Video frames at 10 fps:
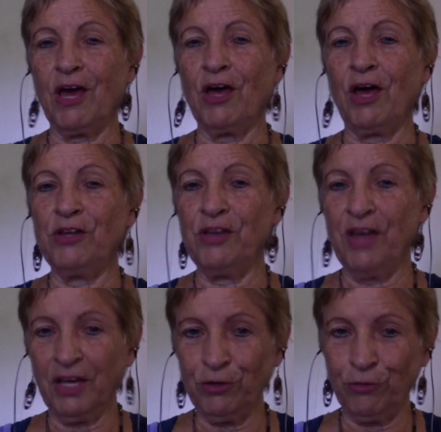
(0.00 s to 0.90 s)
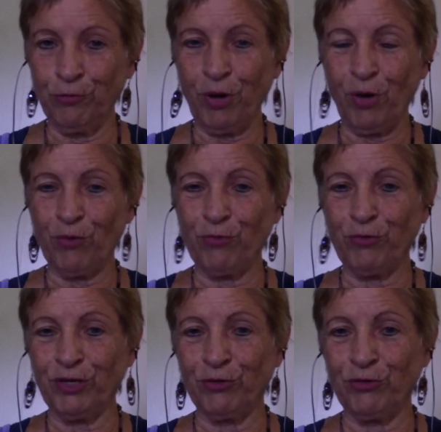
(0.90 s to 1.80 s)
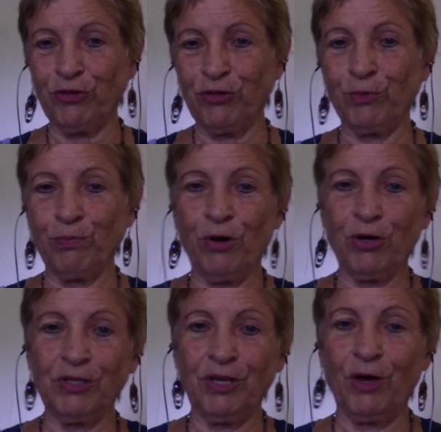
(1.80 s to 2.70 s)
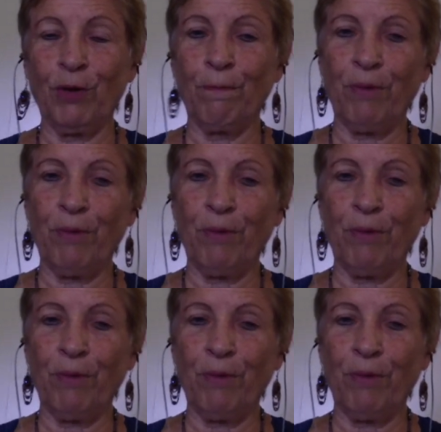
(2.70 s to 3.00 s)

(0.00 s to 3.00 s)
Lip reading: a negative powerful energy and partly a